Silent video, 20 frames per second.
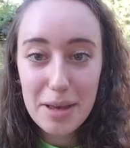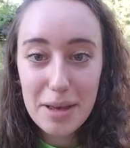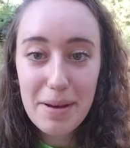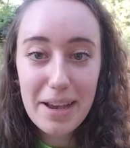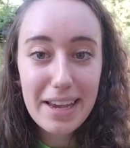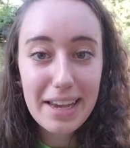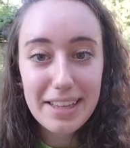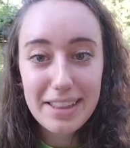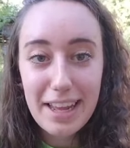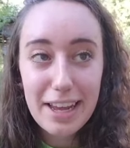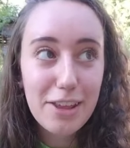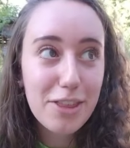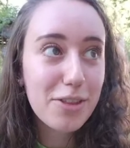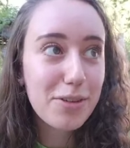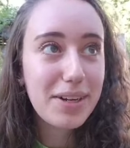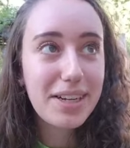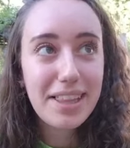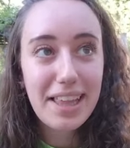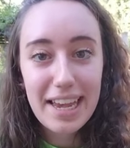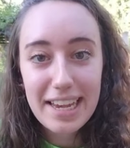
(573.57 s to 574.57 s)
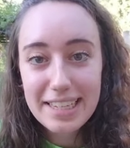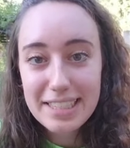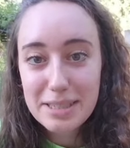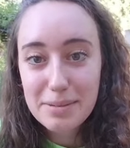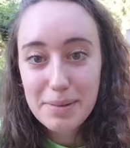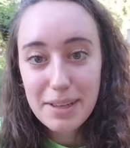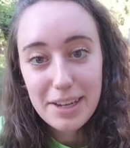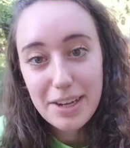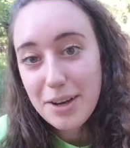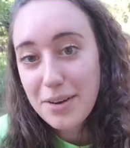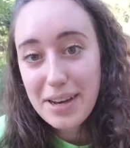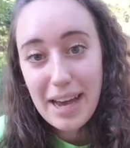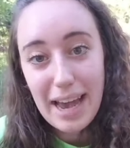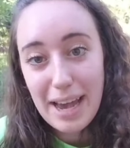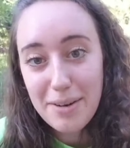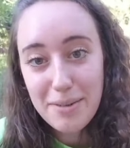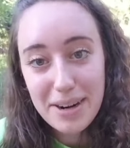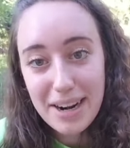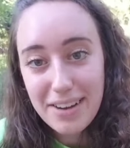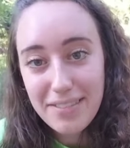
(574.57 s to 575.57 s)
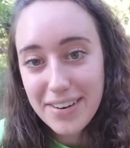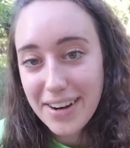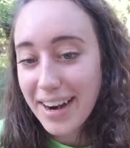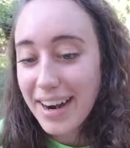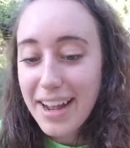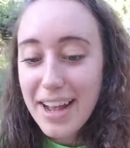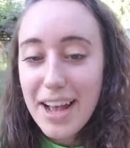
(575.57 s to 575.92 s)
I get like 3 likes, and I'm like, okay, whatever.